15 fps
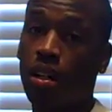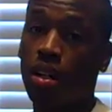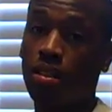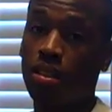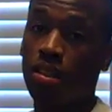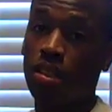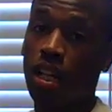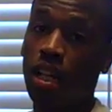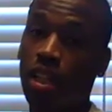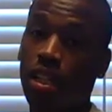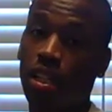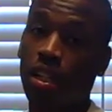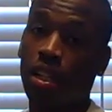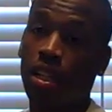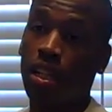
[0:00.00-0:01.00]
on the
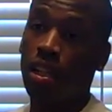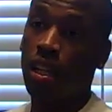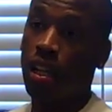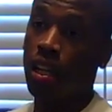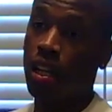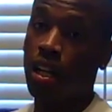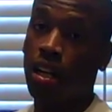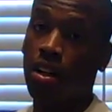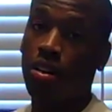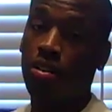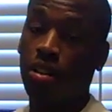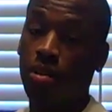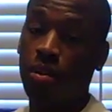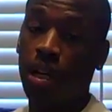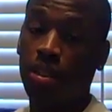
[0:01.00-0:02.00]
site, and I'll
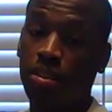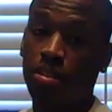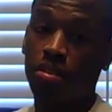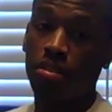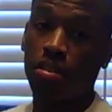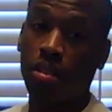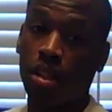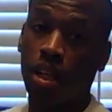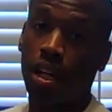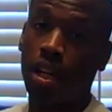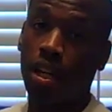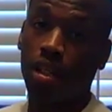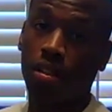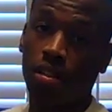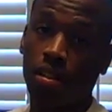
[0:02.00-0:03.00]
get back to you.
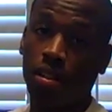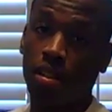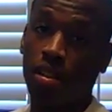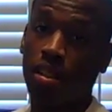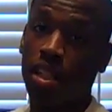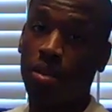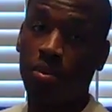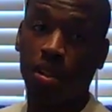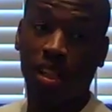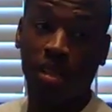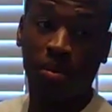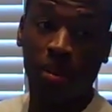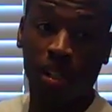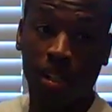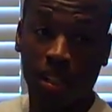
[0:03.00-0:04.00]
And keep your
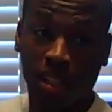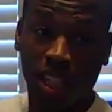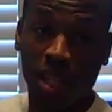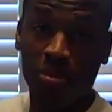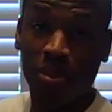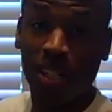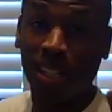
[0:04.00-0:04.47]
glimmer, keep